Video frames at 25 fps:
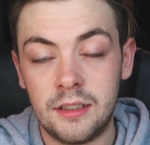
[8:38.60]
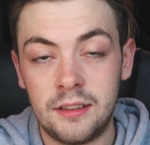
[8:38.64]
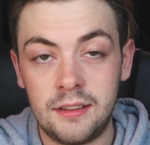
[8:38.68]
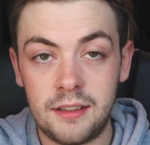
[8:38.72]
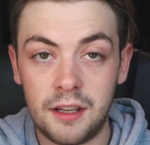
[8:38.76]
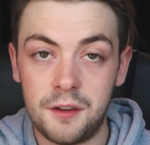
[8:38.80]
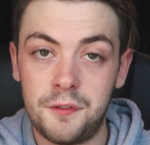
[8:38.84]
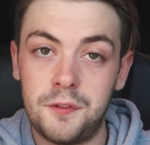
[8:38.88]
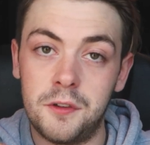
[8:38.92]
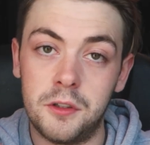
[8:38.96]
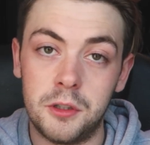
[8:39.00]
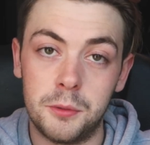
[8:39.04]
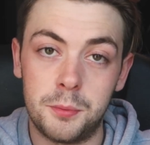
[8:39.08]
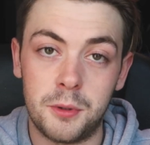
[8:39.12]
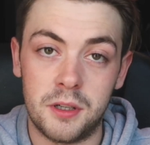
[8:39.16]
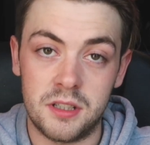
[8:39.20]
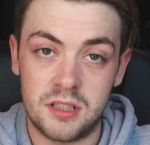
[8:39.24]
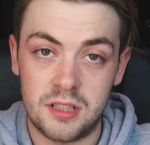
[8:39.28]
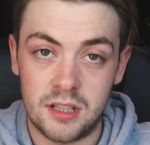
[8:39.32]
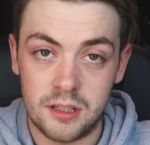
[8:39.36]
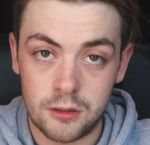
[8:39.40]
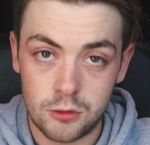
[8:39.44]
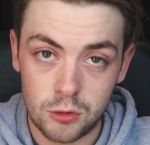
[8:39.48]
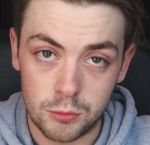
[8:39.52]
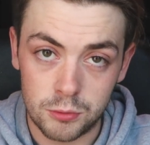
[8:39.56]
Definitely
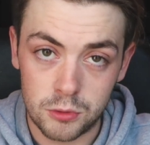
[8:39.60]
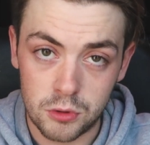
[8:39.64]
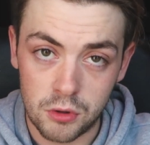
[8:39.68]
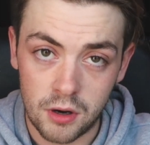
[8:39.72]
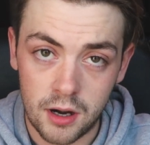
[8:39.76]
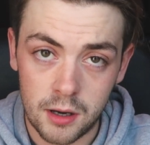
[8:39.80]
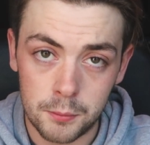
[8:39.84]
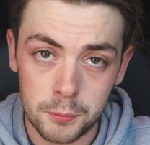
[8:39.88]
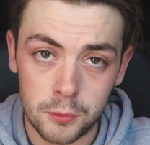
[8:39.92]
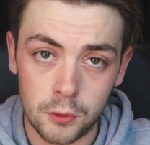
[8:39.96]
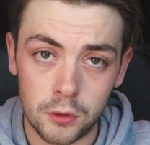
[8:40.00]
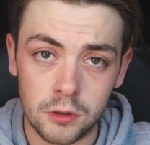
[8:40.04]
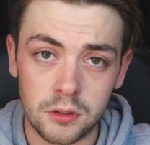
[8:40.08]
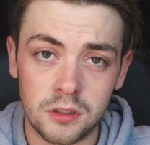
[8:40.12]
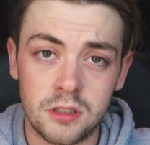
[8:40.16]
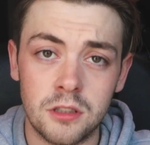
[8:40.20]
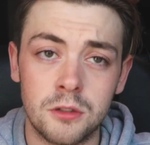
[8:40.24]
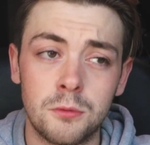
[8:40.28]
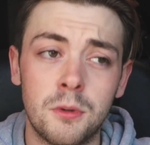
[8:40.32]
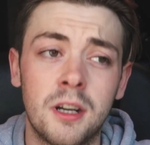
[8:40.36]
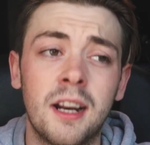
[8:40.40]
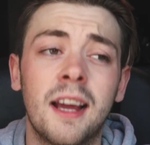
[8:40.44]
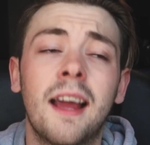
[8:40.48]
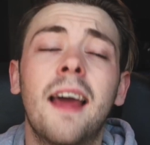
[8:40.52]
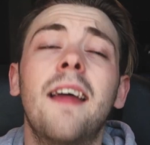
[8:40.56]
press that subscribe button,
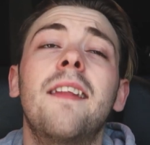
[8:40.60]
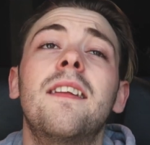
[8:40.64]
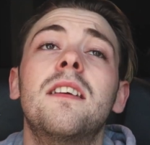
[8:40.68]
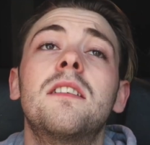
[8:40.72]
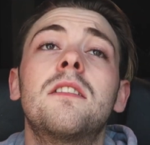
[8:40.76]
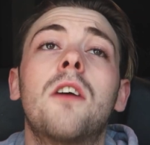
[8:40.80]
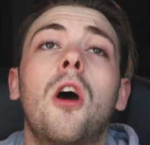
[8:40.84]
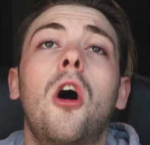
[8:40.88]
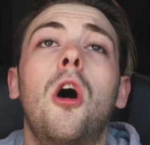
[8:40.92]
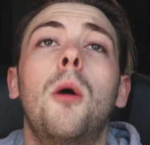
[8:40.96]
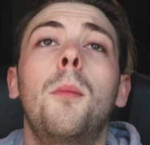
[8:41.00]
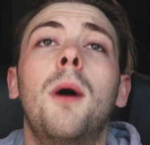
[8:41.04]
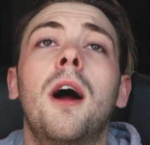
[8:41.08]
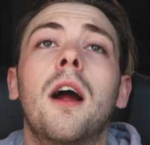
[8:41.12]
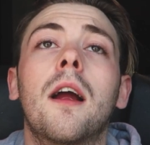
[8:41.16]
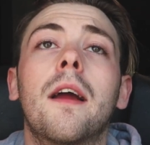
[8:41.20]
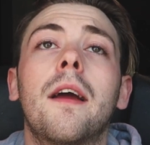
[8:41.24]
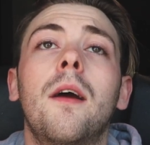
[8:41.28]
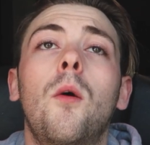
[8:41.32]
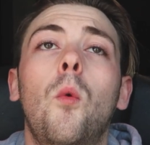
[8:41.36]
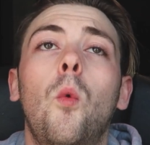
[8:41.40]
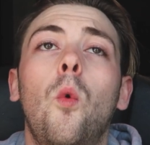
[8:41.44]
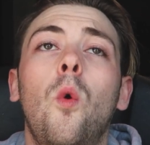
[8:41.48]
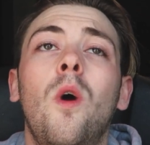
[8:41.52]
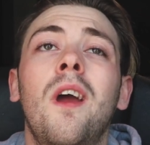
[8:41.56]
because when I get this car back,
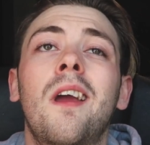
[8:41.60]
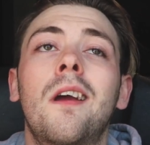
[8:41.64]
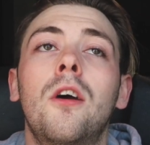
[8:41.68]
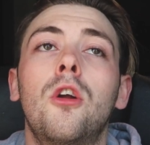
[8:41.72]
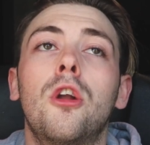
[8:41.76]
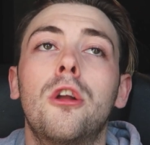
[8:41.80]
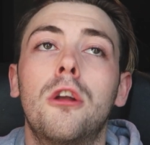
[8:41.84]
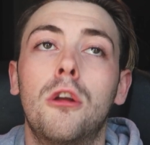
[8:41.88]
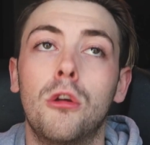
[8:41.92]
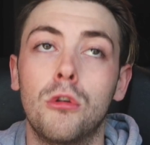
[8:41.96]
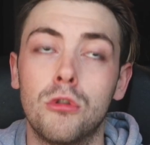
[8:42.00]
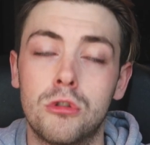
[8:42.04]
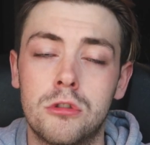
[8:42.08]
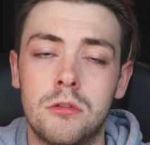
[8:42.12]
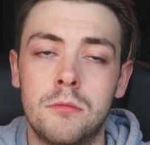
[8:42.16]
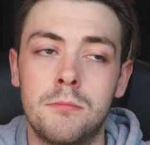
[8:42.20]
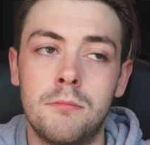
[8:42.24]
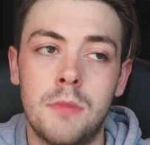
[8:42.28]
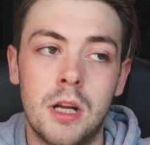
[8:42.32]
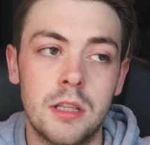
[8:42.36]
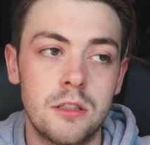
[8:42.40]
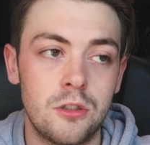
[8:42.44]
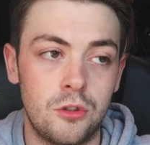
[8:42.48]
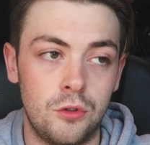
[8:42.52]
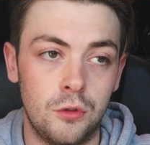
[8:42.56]
we're going to do some
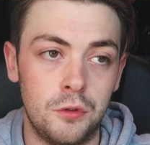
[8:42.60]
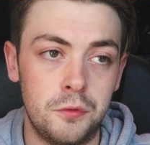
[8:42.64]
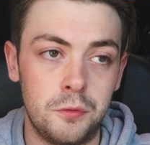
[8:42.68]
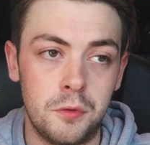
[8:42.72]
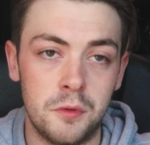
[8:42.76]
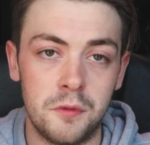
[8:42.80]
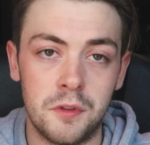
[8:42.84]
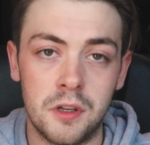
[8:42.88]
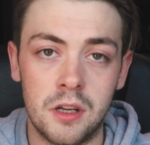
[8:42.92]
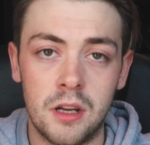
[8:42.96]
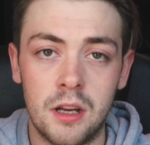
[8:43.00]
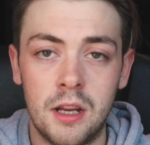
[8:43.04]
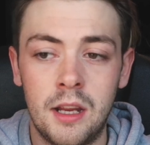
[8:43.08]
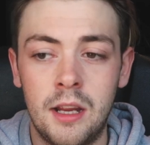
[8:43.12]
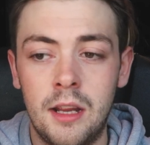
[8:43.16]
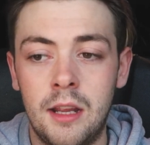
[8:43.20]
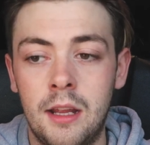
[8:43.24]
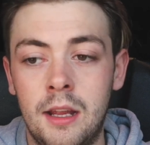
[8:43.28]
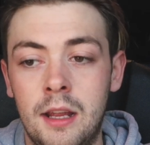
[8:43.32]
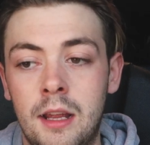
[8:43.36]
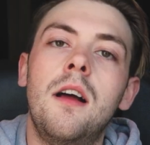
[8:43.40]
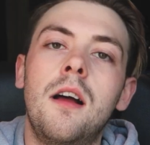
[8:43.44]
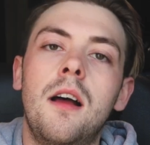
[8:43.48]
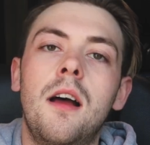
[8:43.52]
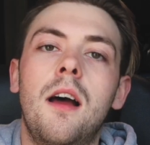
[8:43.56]
mad stuff with it.
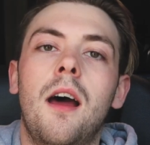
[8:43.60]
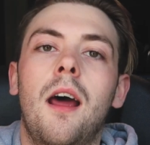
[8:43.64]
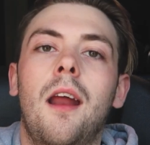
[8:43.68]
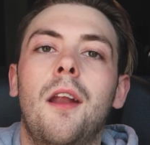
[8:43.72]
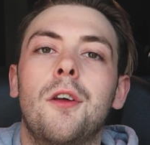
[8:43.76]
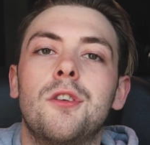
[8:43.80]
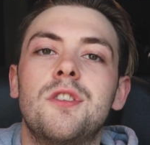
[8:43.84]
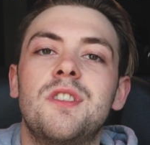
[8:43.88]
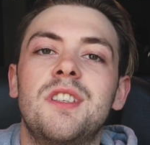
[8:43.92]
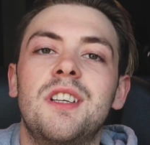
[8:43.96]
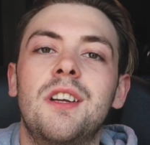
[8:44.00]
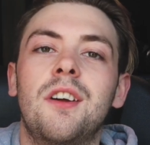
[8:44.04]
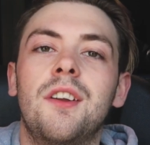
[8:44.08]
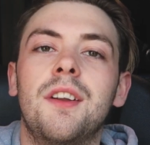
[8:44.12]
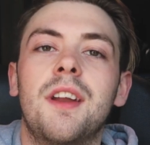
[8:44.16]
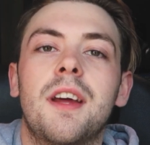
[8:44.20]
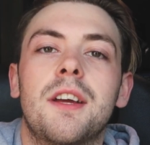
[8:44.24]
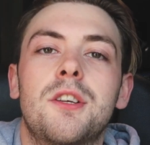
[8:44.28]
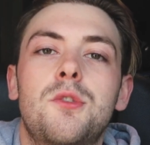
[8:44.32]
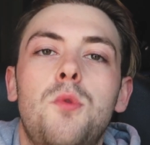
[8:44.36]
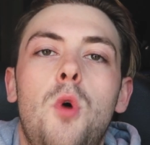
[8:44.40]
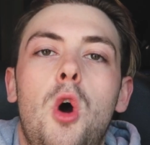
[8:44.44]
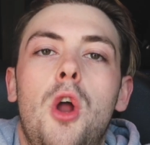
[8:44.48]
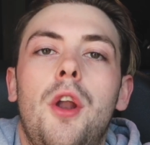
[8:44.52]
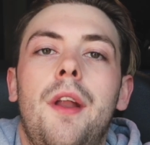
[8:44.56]
And I'll see you on the
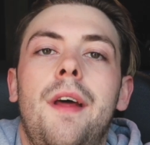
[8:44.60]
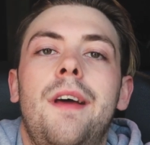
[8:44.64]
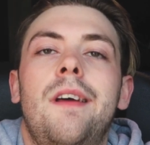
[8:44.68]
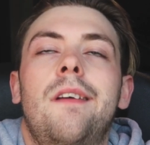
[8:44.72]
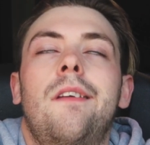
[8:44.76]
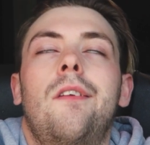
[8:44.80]
next one.